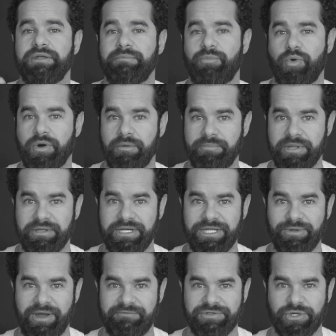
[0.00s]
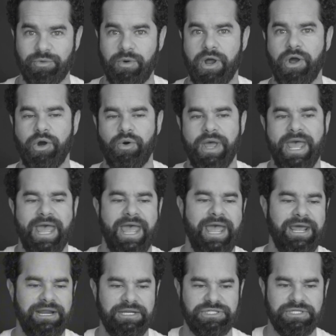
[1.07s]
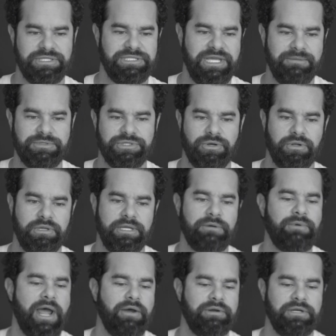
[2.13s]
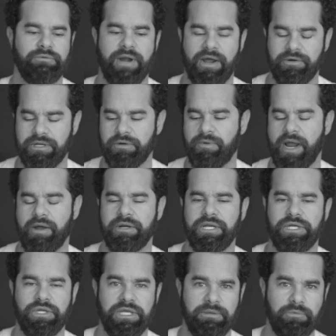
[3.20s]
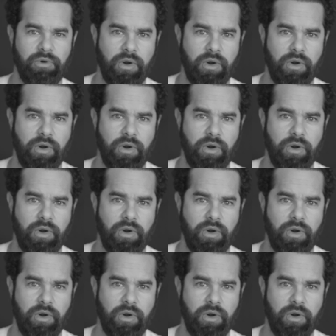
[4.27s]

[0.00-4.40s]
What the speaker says: the more ability you have to grow. And it just keeps circling round and round and round, and you keep